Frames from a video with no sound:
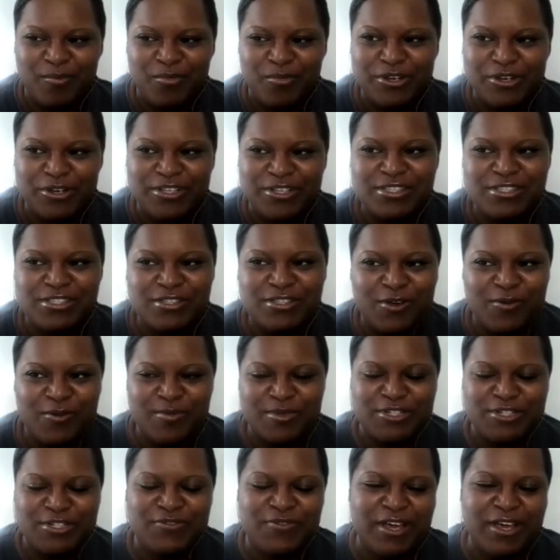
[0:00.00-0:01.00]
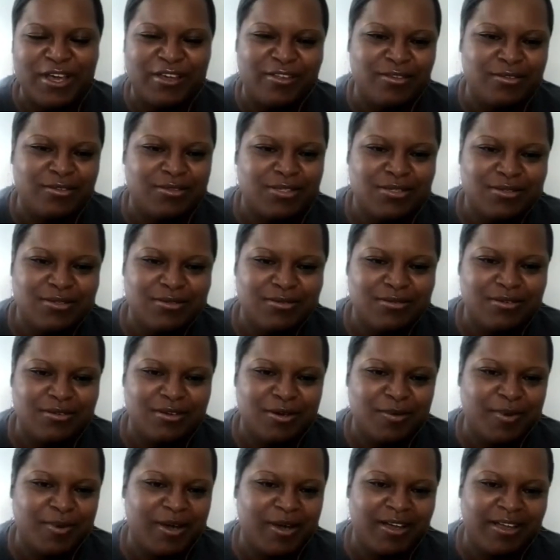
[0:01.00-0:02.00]
brings so much value to
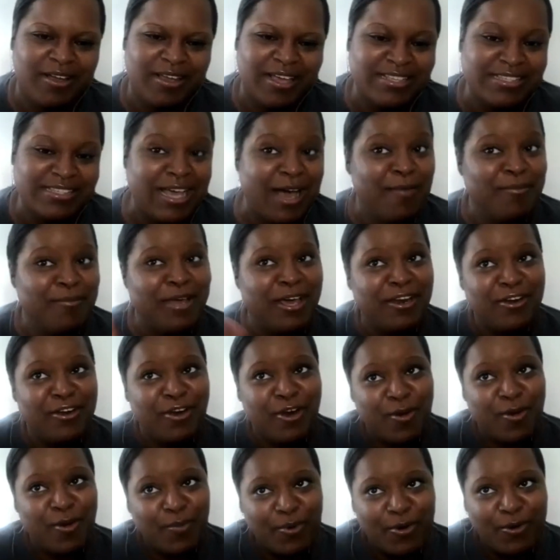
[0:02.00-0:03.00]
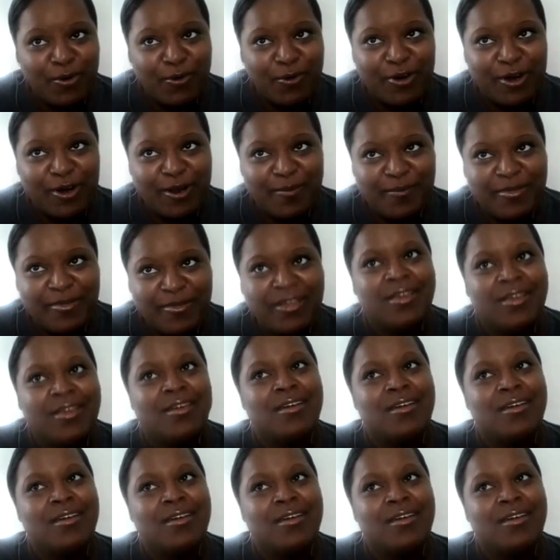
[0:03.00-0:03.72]
her podcast. I'm not in her program.